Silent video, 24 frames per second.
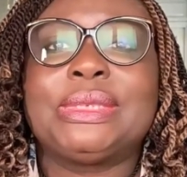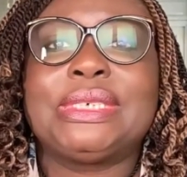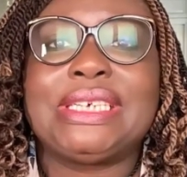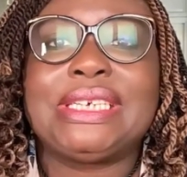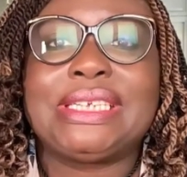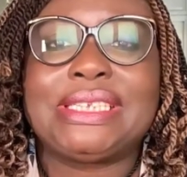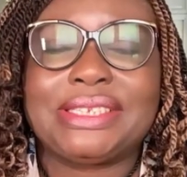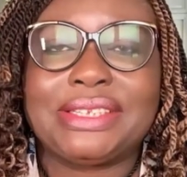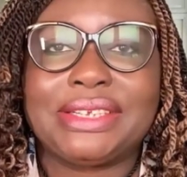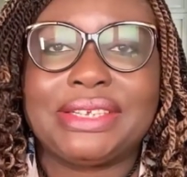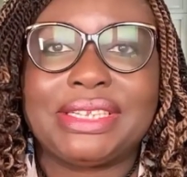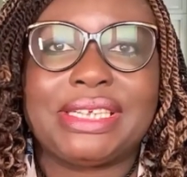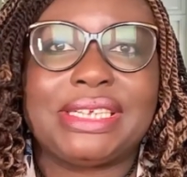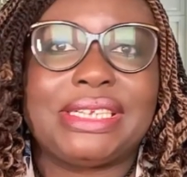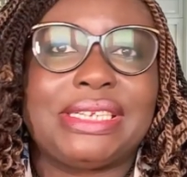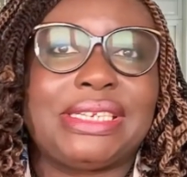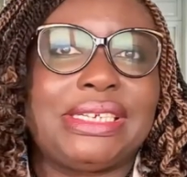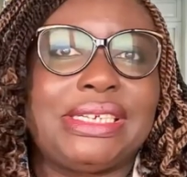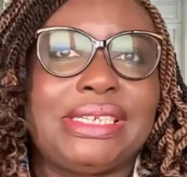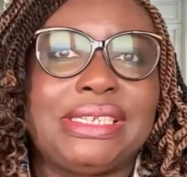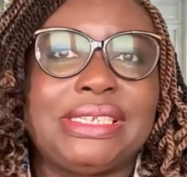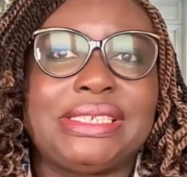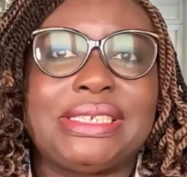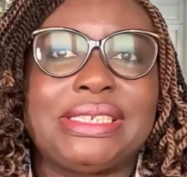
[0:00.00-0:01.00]
It's not
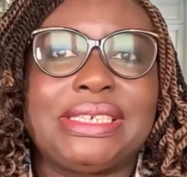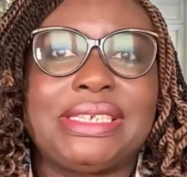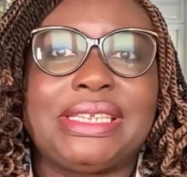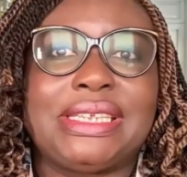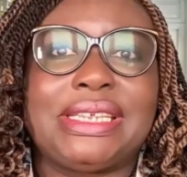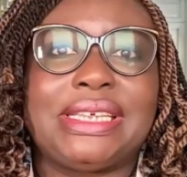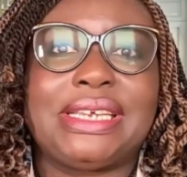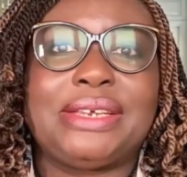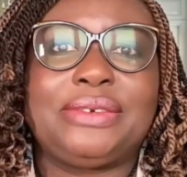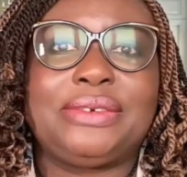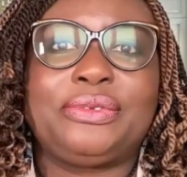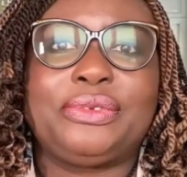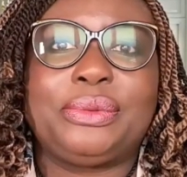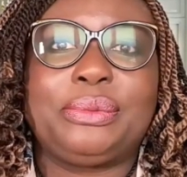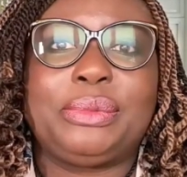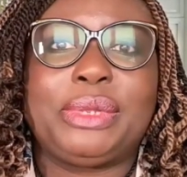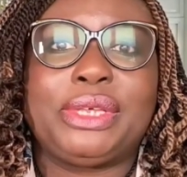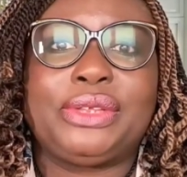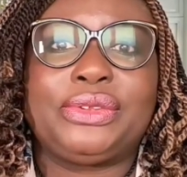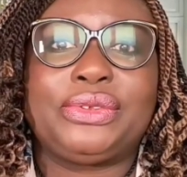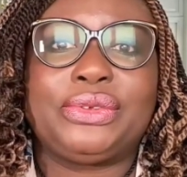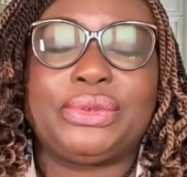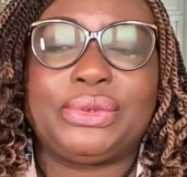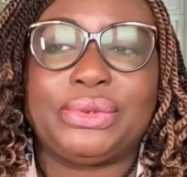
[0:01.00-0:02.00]
an easy thing for
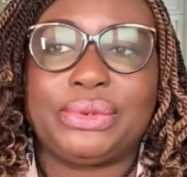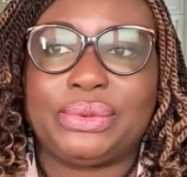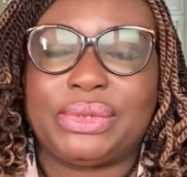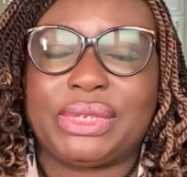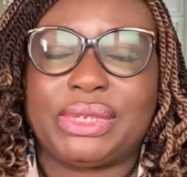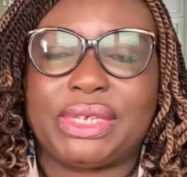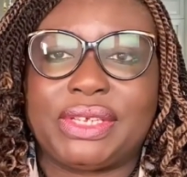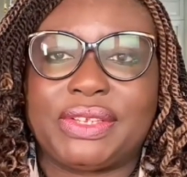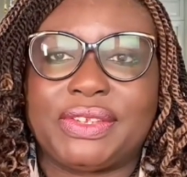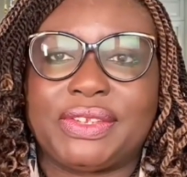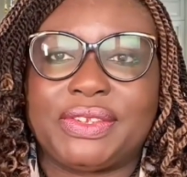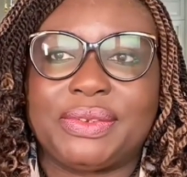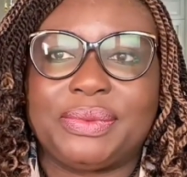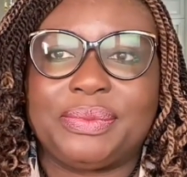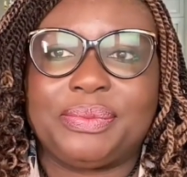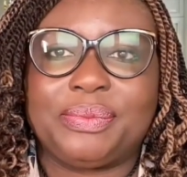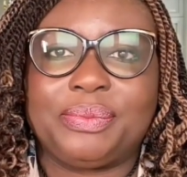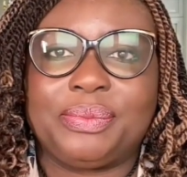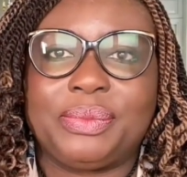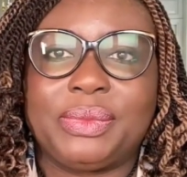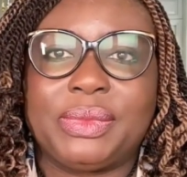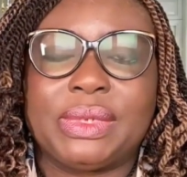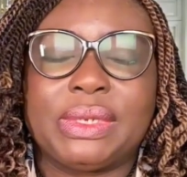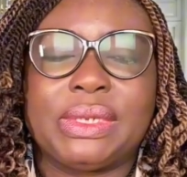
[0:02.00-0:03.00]
me to do this.
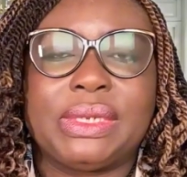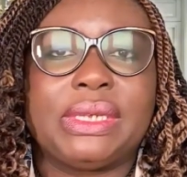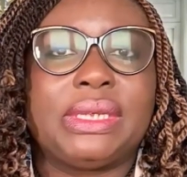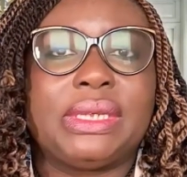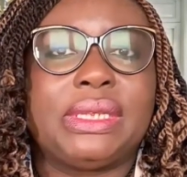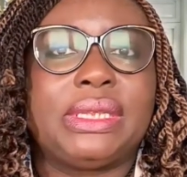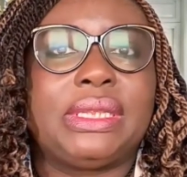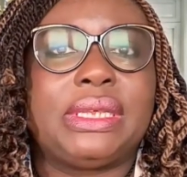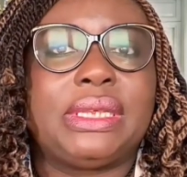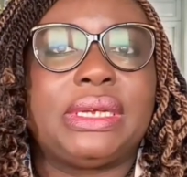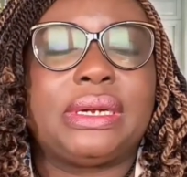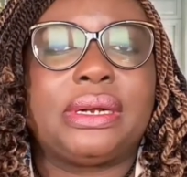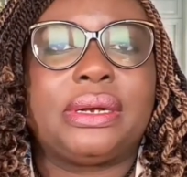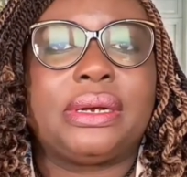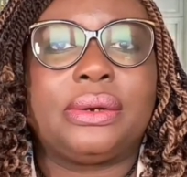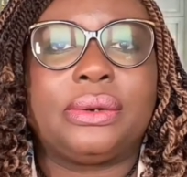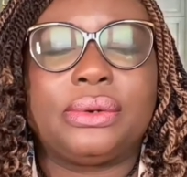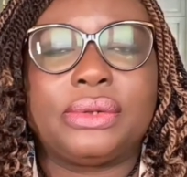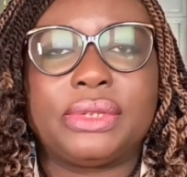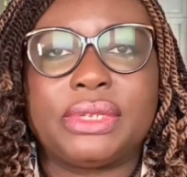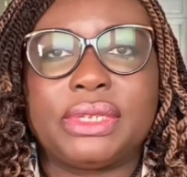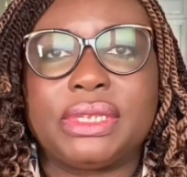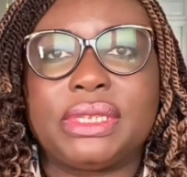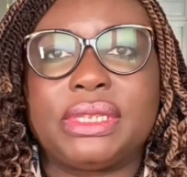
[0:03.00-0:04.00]
There are
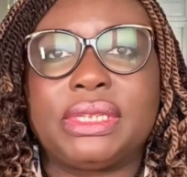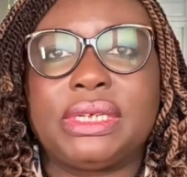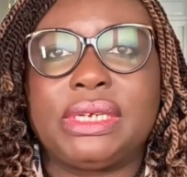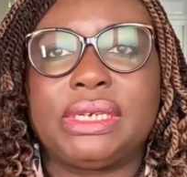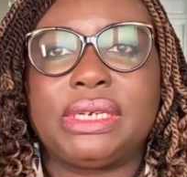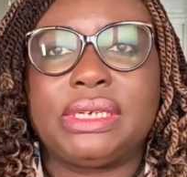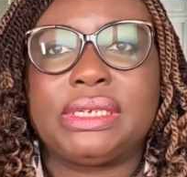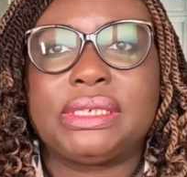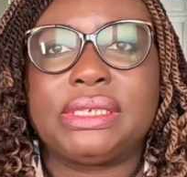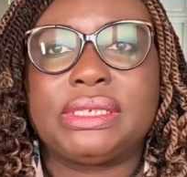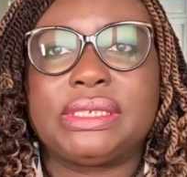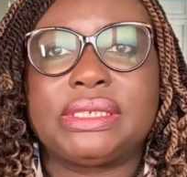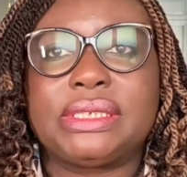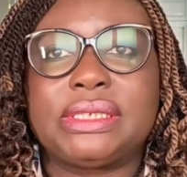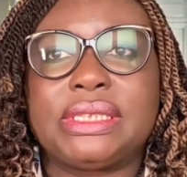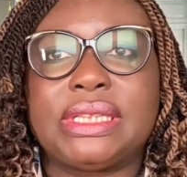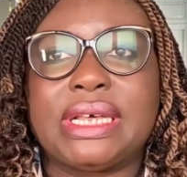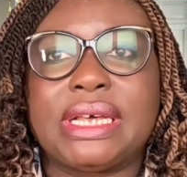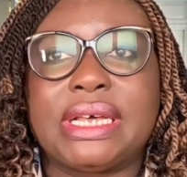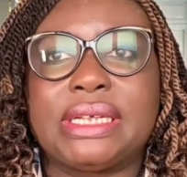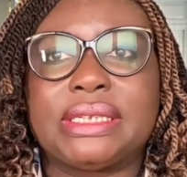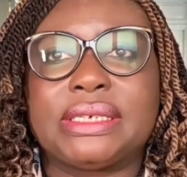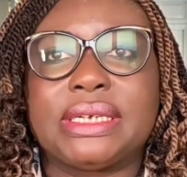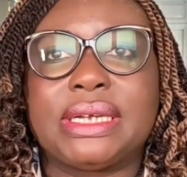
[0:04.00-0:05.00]
other things
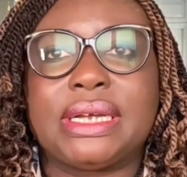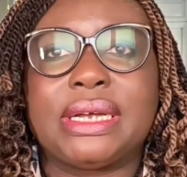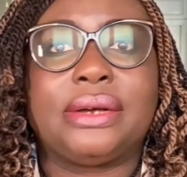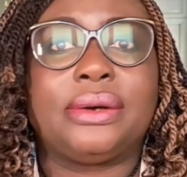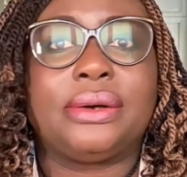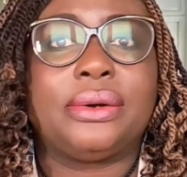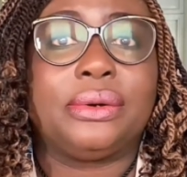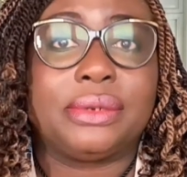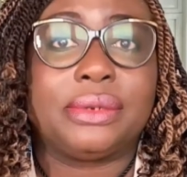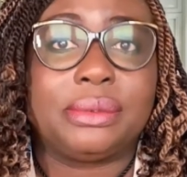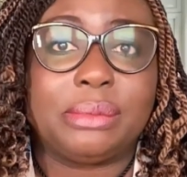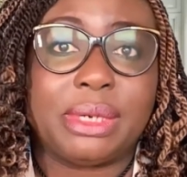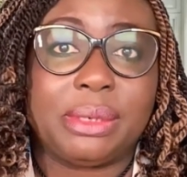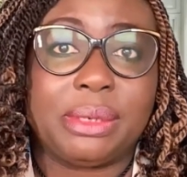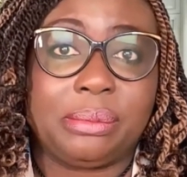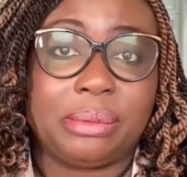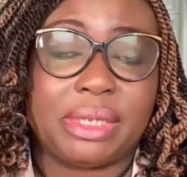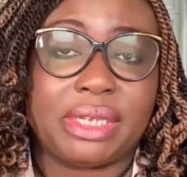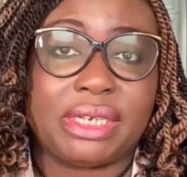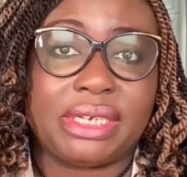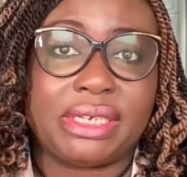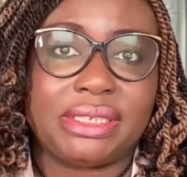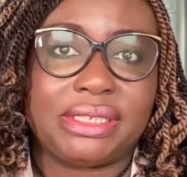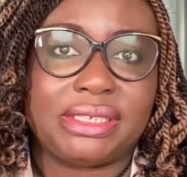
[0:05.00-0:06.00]
that are on my
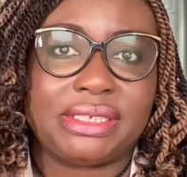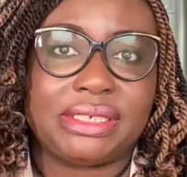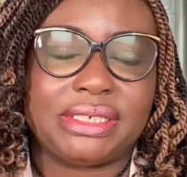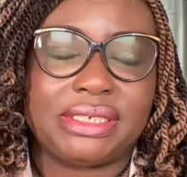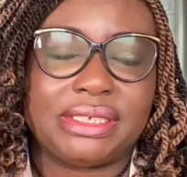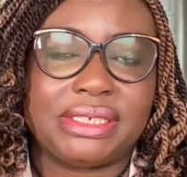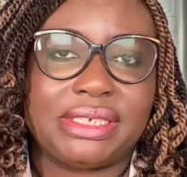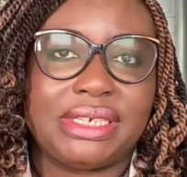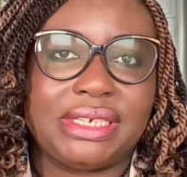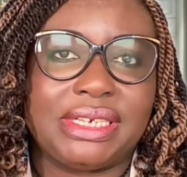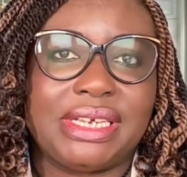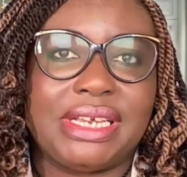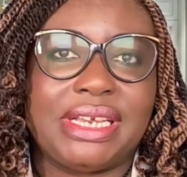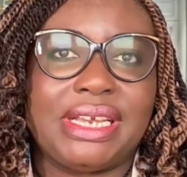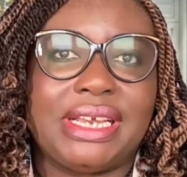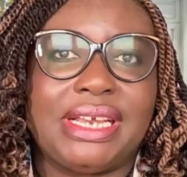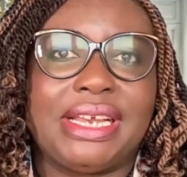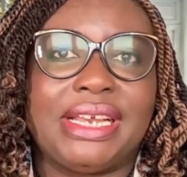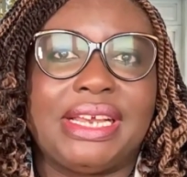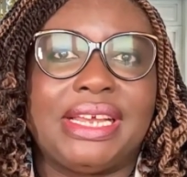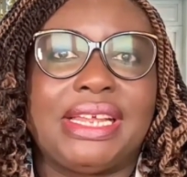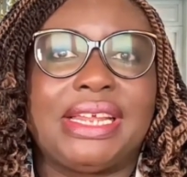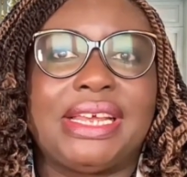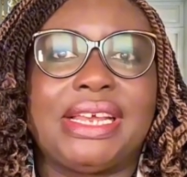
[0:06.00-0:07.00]
plate
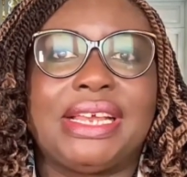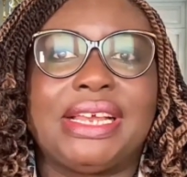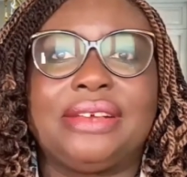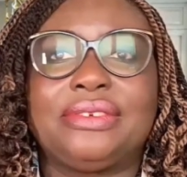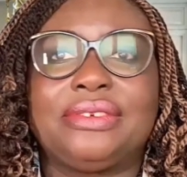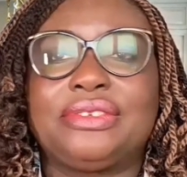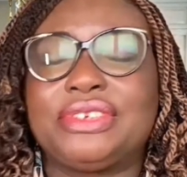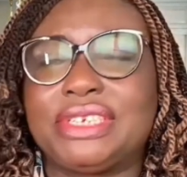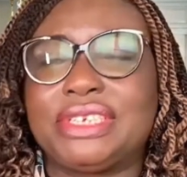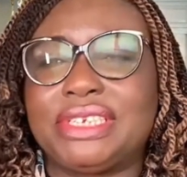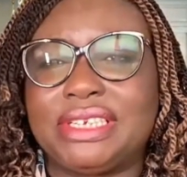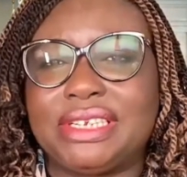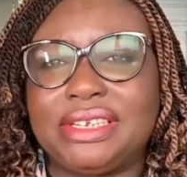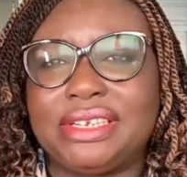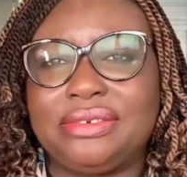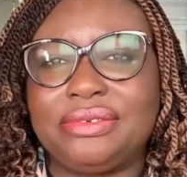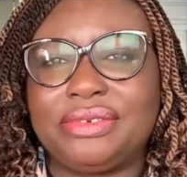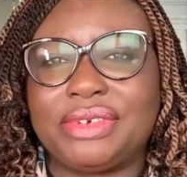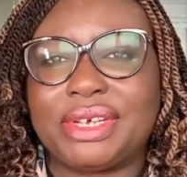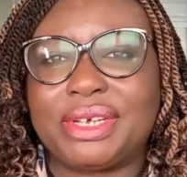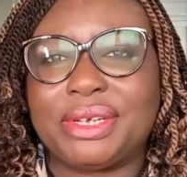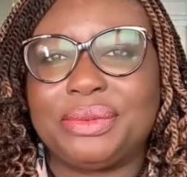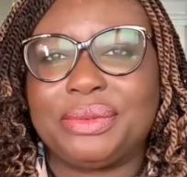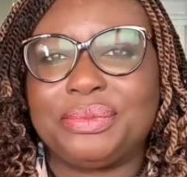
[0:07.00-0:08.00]
and I have to
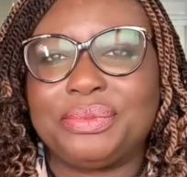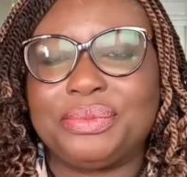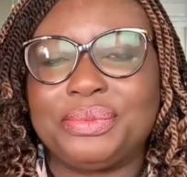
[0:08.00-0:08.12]
deliver.